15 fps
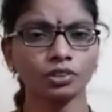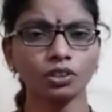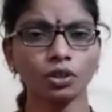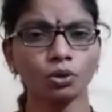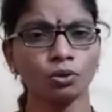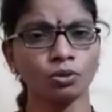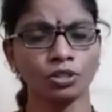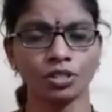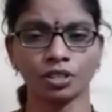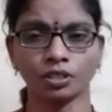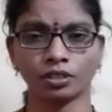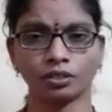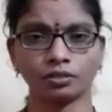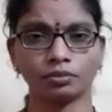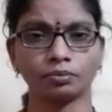ocean.
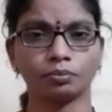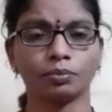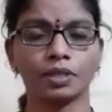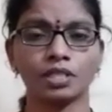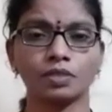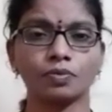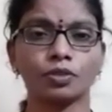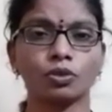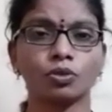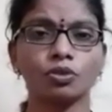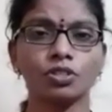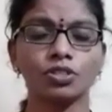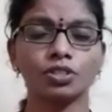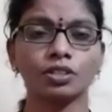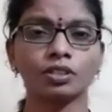Pacific
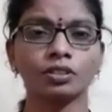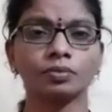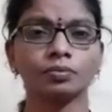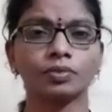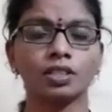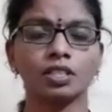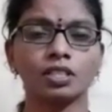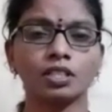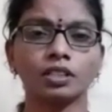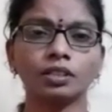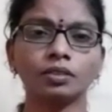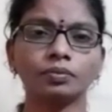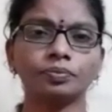Ocean is the